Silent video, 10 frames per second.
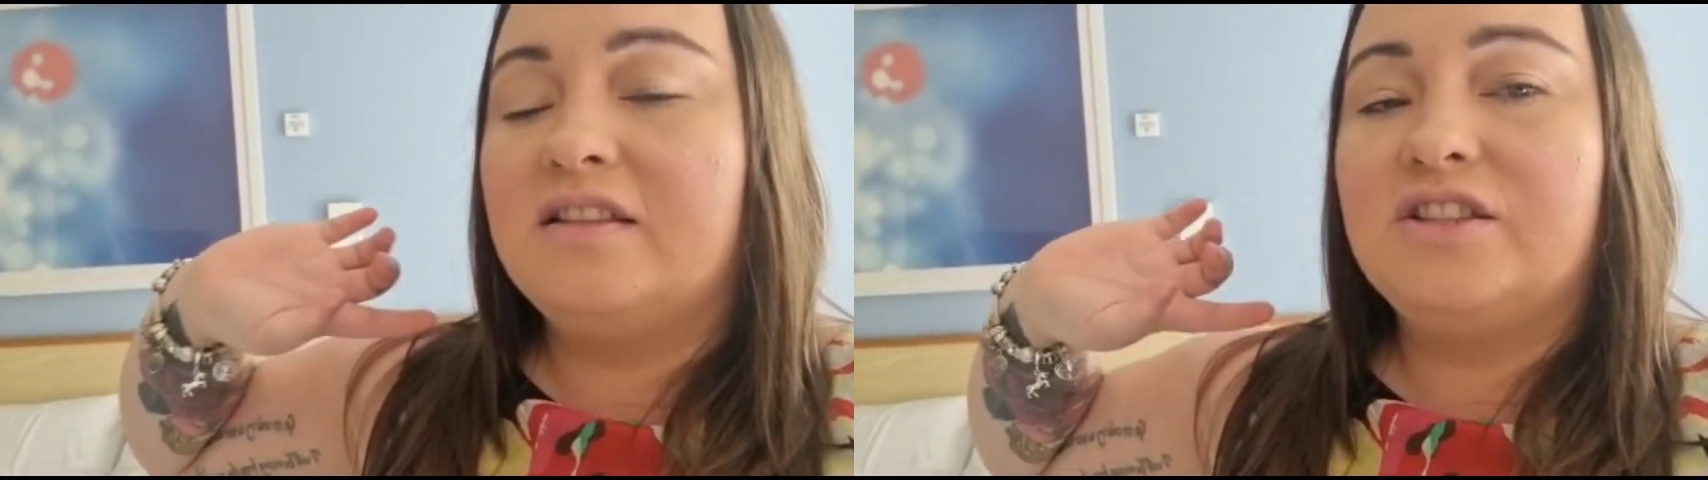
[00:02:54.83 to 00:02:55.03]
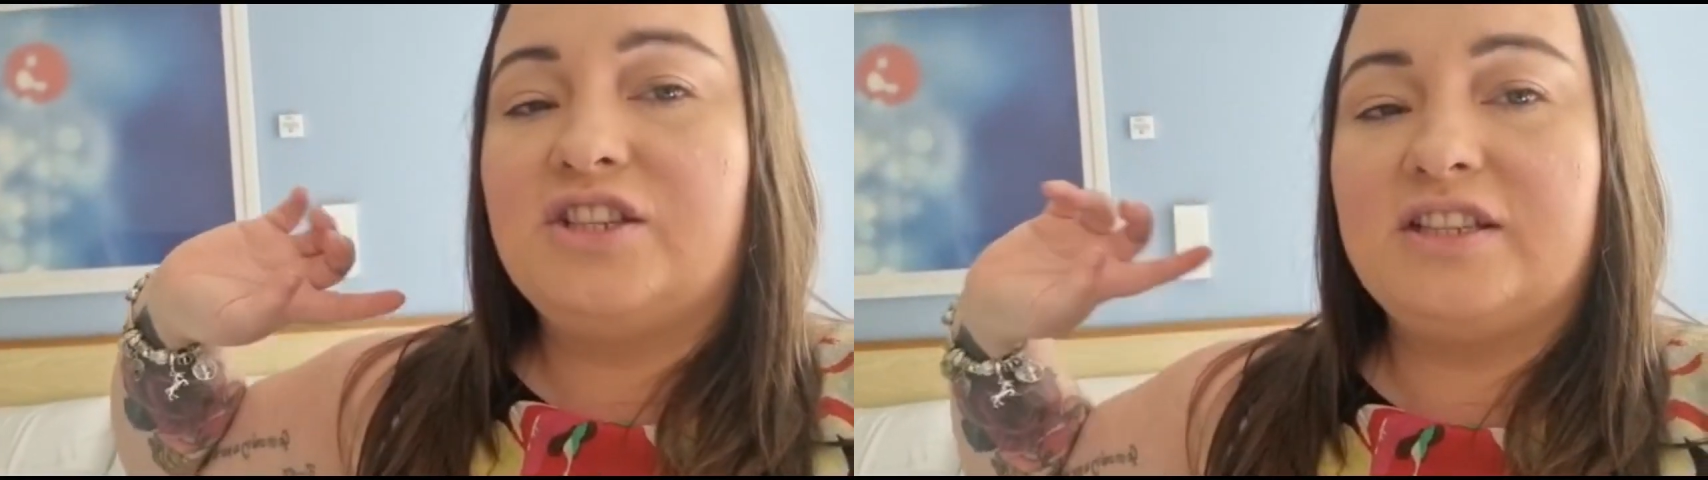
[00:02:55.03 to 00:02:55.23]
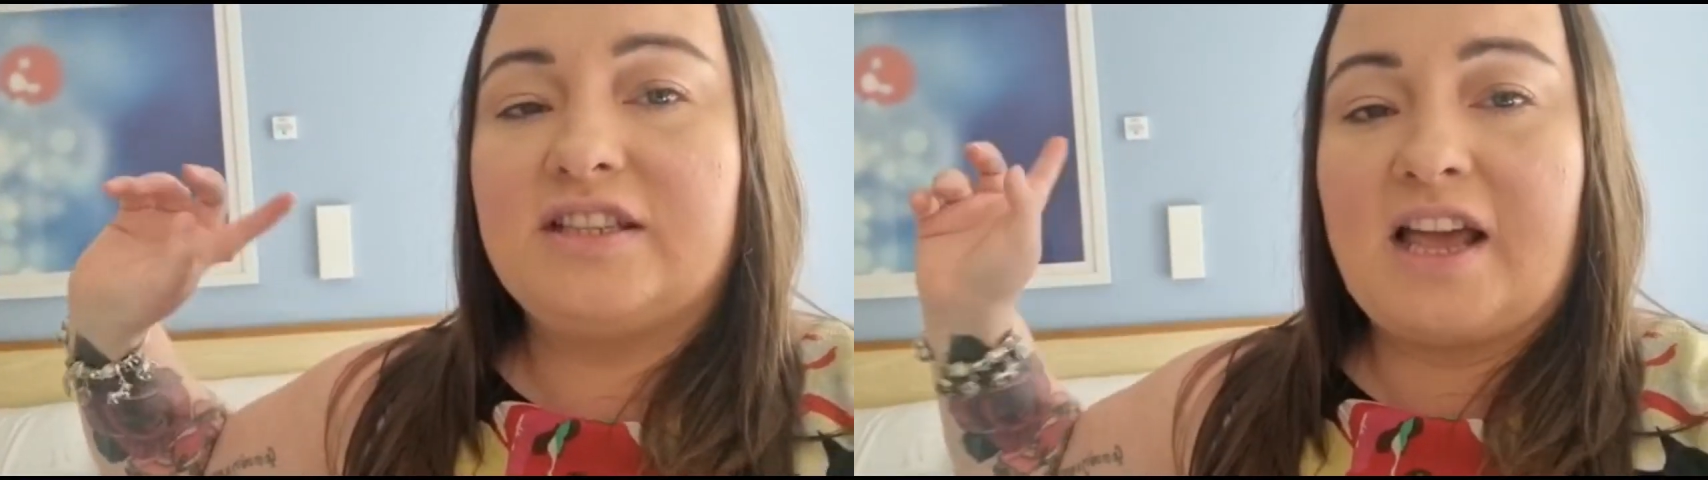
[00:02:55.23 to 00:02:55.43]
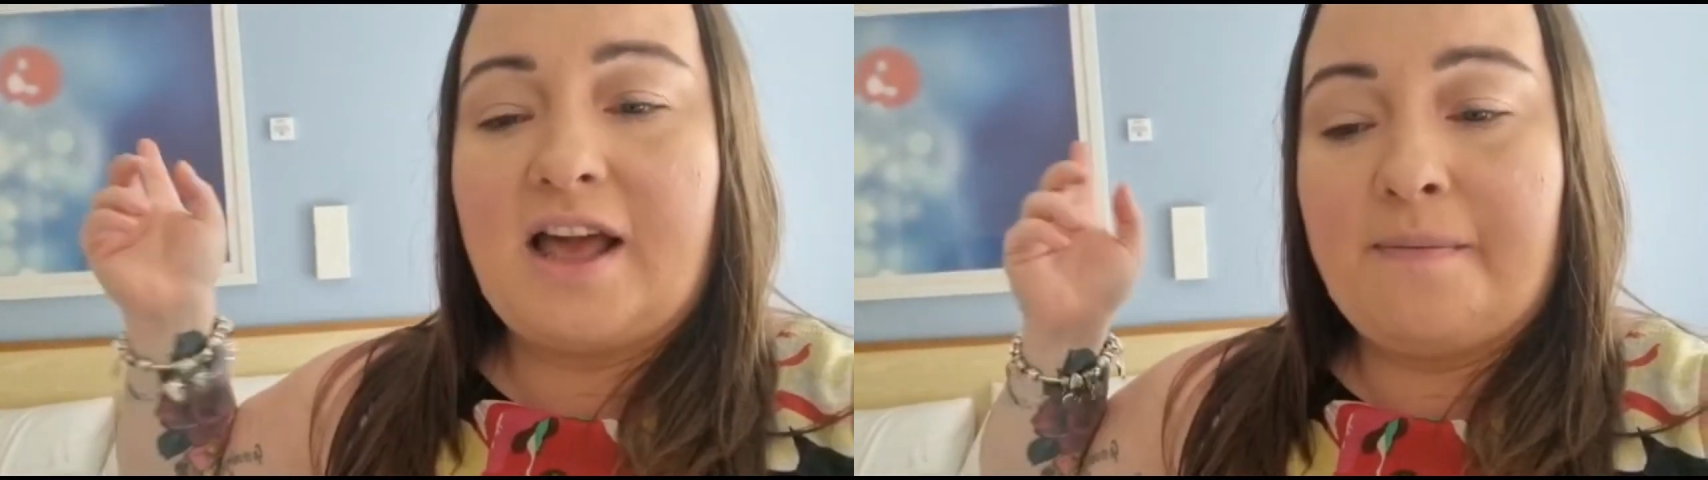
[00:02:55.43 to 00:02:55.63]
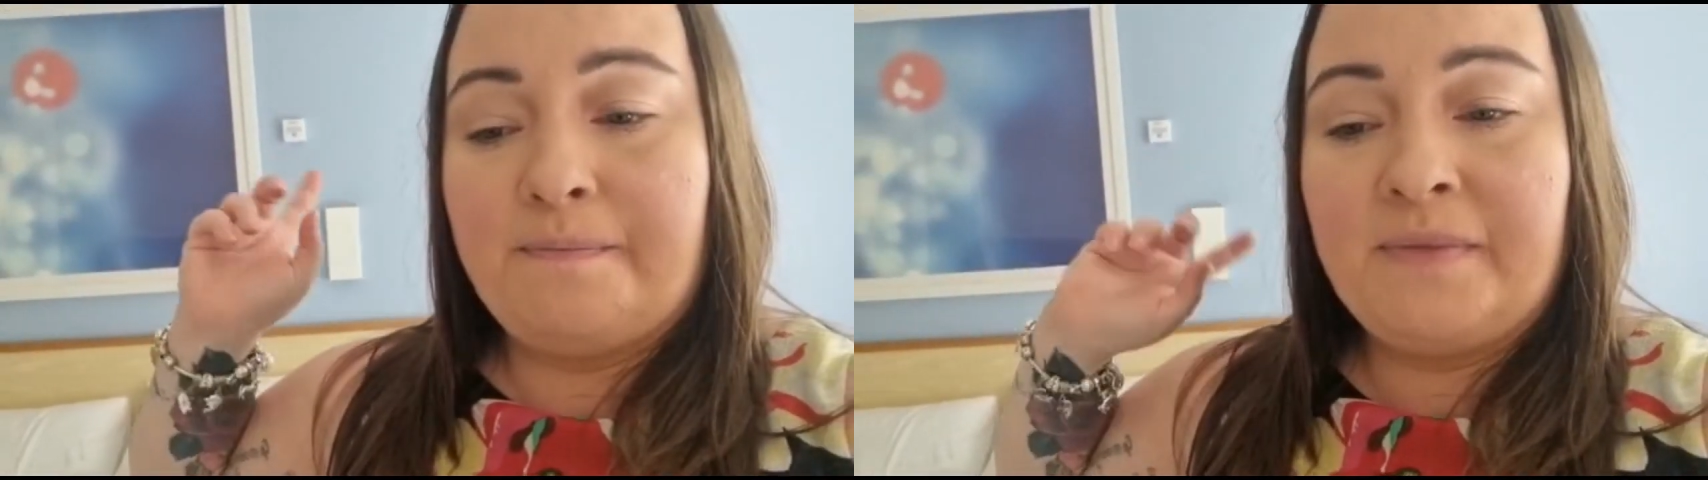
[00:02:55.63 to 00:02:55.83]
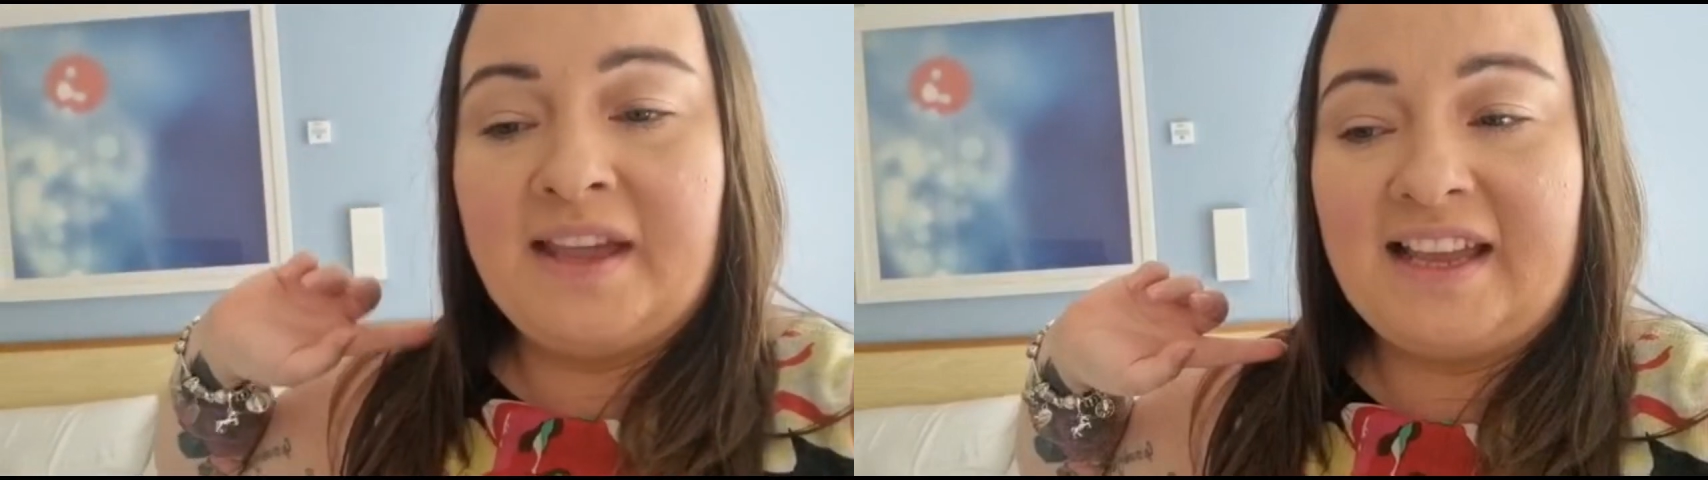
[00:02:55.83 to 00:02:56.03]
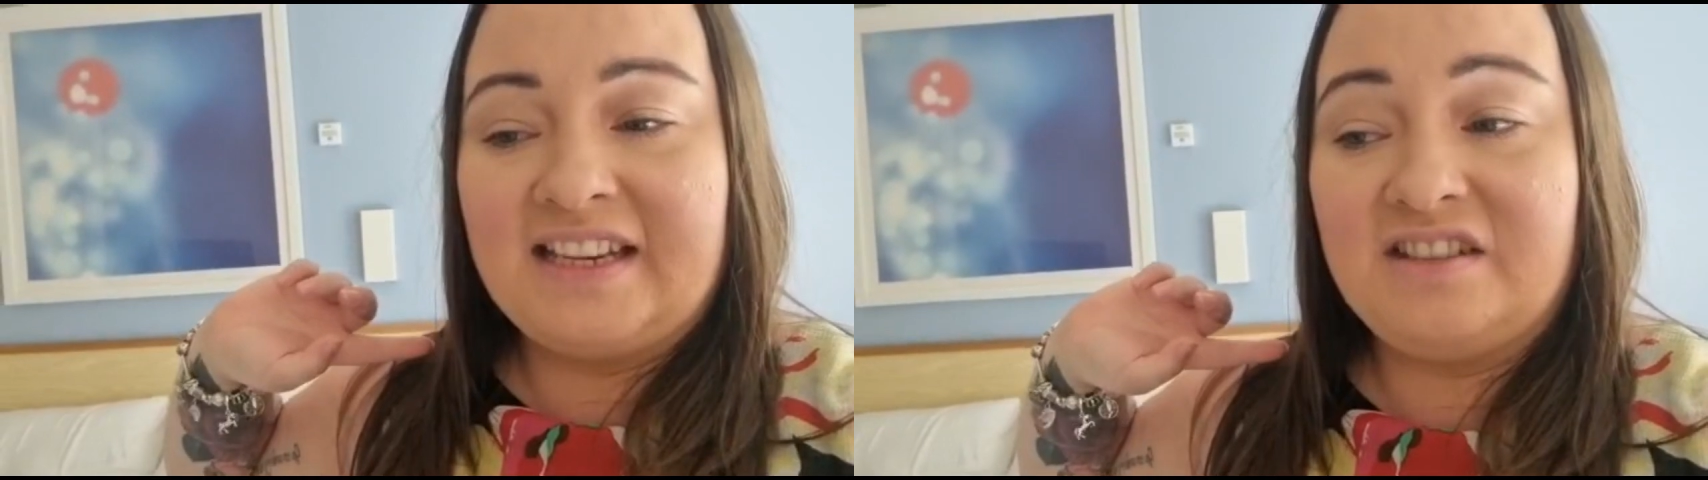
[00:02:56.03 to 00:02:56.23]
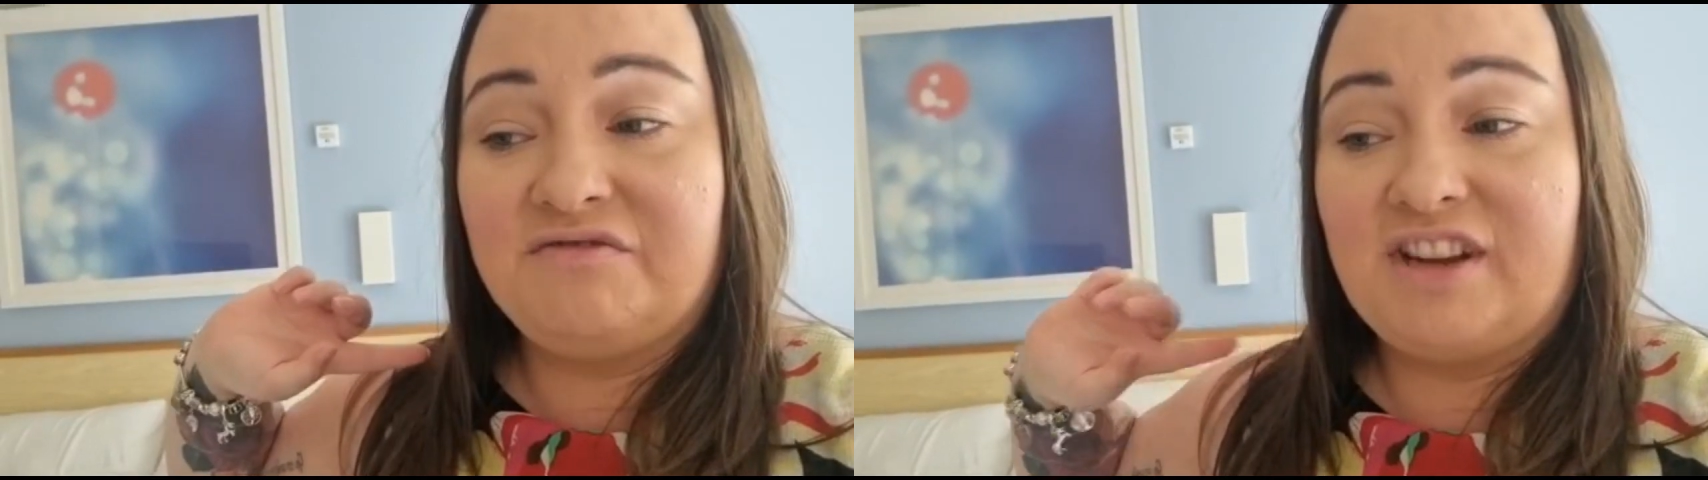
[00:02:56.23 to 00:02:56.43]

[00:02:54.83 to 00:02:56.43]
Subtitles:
She's getting